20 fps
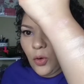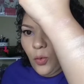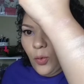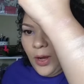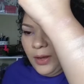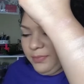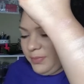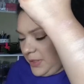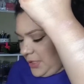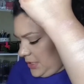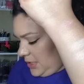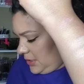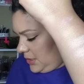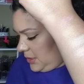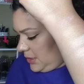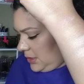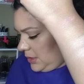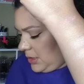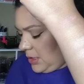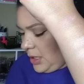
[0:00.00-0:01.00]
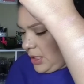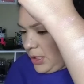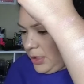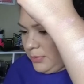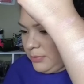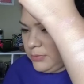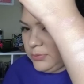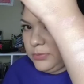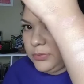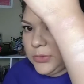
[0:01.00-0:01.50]
wipe these
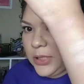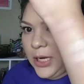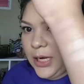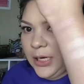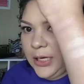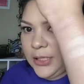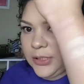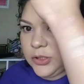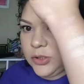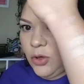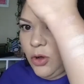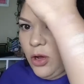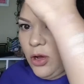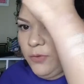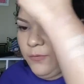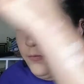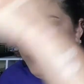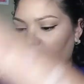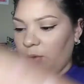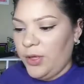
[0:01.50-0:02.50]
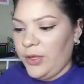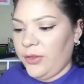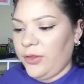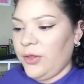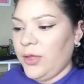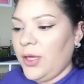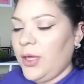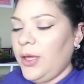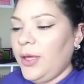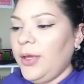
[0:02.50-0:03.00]
highlights off
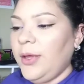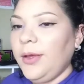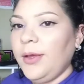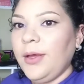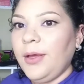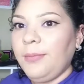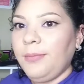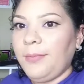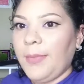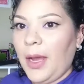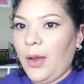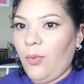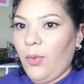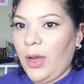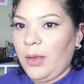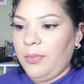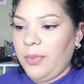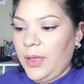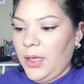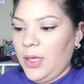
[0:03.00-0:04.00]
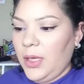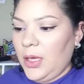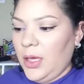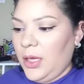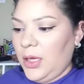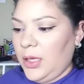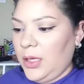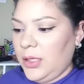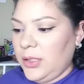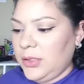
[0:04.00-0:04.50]
with my wipey,
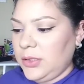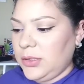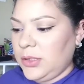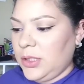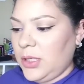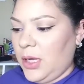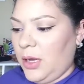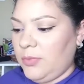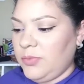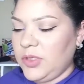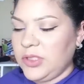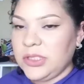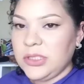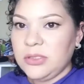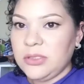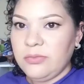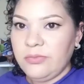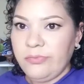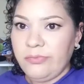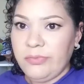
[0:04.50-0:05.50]
and I'm just